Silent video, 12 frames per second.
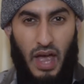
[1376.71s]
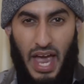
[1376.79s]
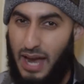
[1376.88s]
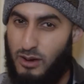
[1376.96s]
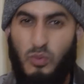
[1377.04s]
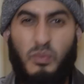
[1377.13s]

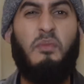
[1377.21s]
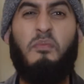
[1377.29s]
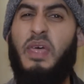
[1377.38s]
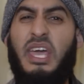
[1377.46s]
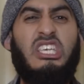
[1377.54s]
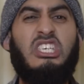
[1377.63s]
I will be
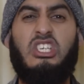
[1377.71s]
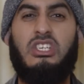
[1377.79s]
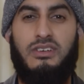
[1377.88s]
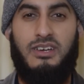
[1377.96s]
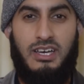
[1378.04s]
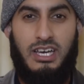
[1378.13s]
patient.
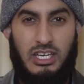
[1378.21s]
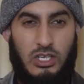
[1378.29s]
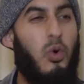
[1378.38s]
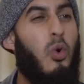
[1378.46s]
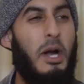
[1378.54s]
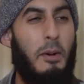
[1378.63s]

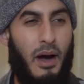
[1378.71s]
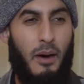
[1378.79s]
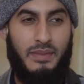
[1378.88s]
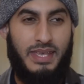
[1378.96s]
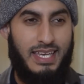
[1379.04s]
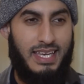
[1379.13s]
Talk
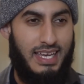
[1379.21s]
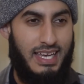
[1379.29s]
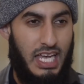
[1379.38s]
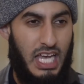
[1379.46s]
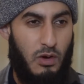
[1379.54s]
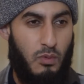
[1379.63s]
about me.
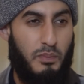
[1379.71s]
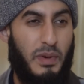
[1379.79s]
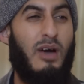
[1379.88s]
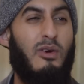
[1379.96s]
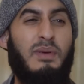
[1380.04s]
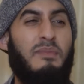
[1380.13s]
But
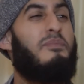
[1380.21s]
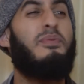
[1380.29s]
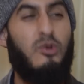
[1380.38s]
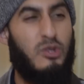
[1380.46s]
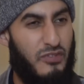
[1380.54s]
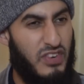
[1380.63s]
I'll be
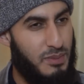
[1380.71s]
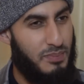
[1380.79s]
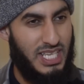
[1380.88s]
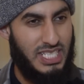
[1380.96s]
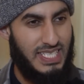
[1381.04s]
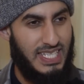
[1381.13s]
beautifully
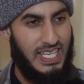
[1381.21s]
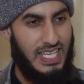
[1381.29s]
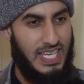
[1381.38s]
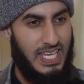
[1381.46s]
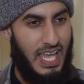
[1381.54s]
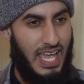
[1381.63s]
patient.
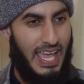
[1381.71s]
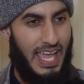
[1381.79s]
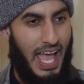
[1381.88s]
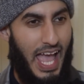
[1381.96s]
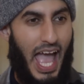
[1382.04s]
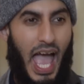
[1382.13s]

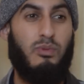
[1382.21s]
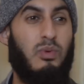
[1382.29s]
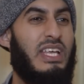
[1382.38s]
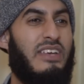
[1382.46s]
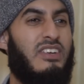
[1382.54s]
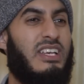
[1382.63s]
I
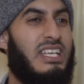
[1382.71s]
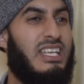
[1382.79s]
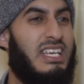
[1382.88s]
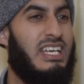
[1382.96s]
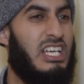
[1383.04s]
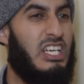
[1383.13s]
won't even
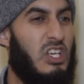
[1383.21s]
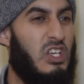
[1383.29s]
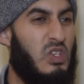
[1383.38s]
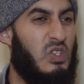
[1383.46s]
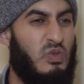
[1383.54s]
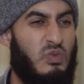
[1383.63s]

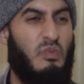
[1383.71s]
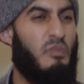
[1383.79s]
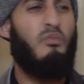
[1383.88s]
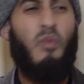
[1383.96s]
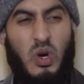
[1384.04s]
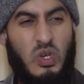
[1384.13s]

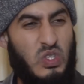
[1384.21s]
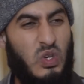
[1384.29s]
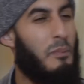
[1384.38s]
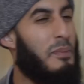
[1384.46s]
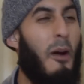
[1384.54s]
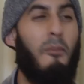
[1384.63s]
mock, you know, be